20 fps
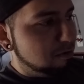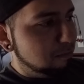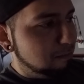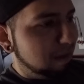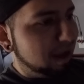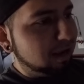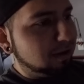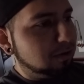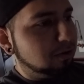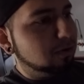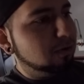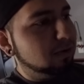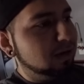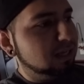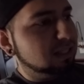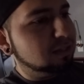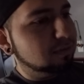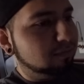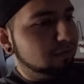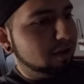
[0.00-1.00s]
My goal
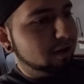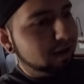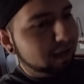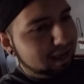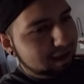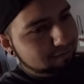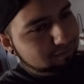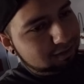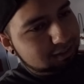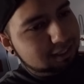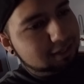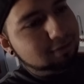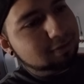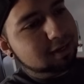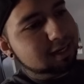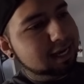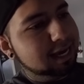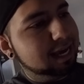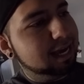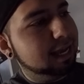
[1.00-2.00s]
is to vlog every single
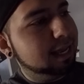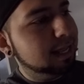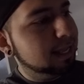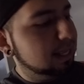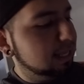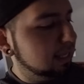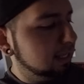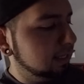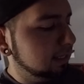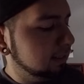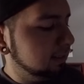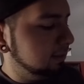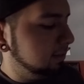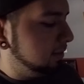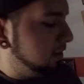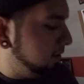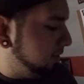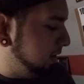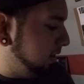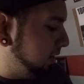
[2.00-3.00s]
day
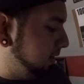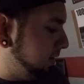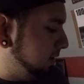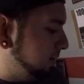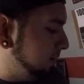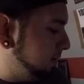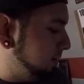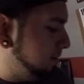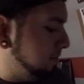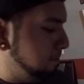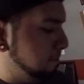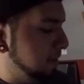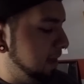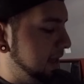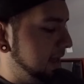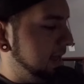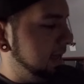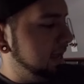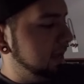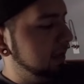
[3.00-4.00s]
starting
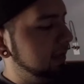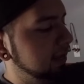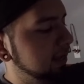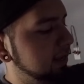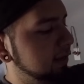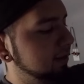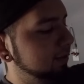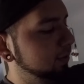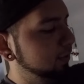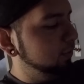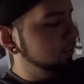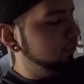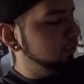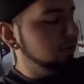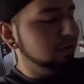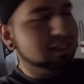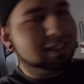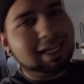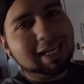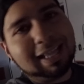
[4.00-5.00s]
May
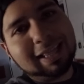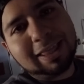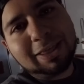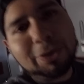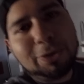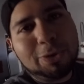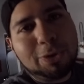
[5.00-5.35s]
13th,